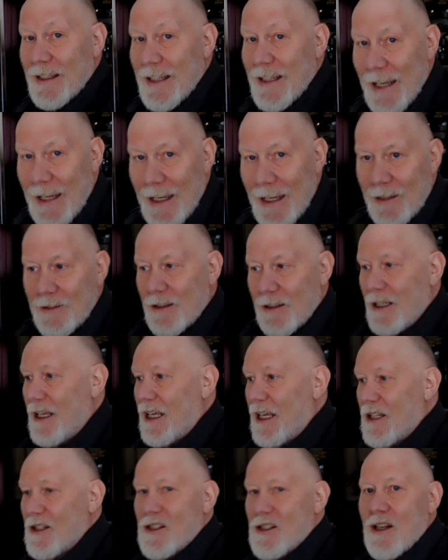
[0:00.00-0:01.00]
Again,
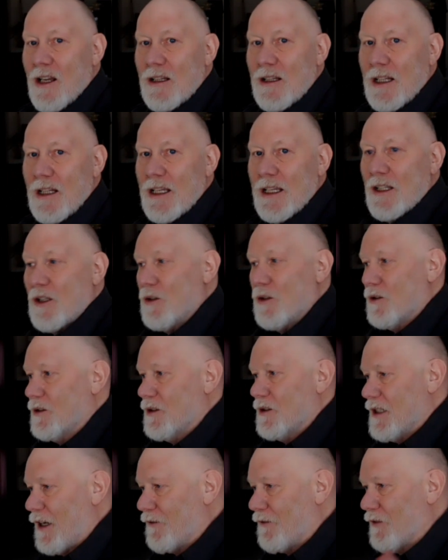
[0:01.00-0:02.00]
it's not like you
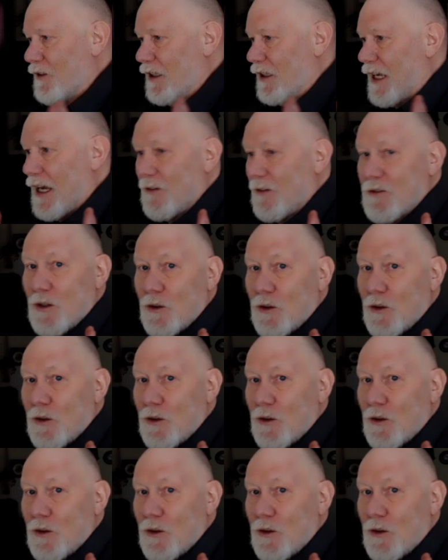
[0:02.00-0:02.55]
definitely have